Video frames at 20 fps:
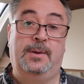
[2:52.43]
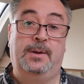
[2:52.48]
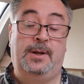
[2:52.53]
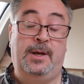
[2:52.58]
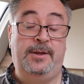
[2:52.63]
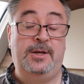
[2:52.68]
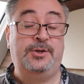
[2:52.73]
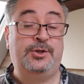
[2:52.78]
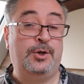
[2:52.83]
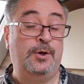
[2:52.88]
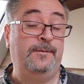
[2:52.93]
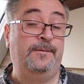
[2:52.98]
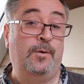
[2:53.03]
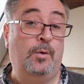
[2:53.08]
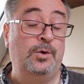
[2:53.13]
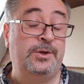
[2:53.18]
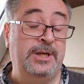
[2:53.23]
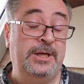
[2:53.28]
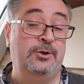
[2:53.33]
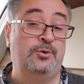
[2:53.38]
Now this
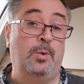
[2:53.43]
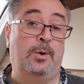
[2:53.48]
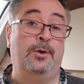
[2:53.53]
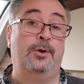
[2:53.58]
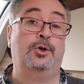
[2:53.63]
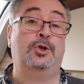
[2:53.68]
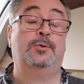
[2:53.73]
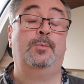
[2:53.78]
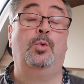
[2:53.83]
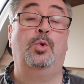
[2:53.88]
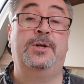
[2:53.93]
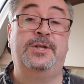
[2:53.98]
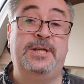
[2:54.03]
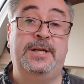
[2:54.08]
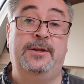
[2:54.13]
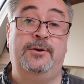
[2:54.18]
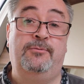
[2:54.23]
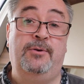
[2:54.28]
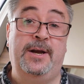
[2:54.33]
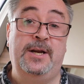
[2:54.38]
240 is one of the smallest
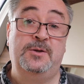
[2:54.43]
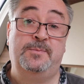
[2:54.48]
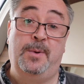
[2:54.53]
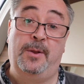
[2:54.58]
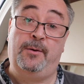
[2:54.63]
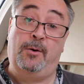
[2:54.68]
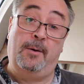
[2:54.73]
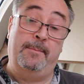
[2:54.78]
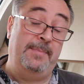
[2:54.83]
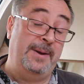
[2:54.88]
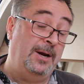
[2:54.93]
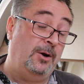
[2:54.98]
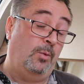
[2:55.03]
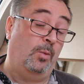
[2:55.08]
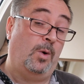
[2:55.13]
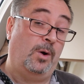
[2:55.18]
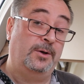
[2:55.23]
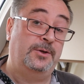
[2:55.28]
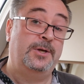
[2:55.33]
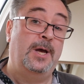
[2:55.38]
in the range, but there are bigger
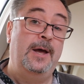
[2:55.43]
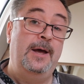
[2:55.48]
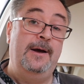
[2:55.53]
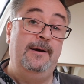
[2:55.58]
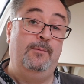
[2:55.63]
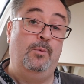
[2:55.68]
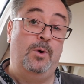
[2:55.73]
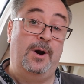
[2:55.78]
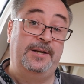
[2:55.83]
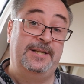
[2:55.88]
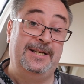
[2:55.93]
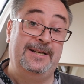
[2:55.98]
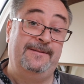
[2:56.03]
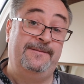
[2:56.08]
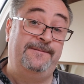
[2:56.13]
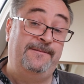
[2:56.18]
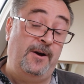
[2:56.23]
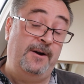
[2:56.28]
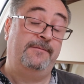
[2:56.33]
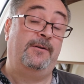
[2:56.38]
ones weighted at
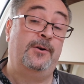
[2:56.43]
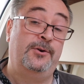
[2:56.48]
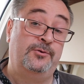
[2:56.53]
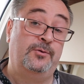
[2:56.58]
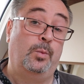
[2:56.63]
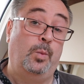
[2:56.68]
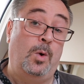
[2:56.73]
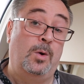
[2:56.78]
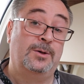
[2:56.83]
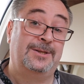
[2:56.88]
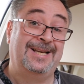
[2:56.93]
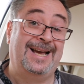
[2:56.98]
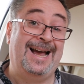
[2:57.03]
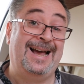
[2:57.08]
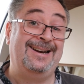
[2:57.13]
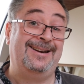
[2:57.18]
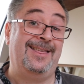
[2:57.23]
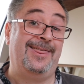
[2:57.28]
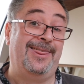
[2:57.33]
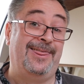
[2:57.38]
500 watts
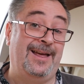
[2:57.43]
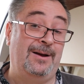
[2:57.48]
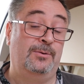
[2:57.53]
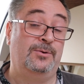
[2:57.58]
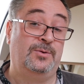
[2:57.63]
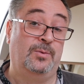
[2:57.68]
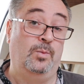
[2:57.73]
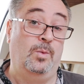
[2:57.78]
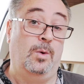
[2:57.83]
and 1000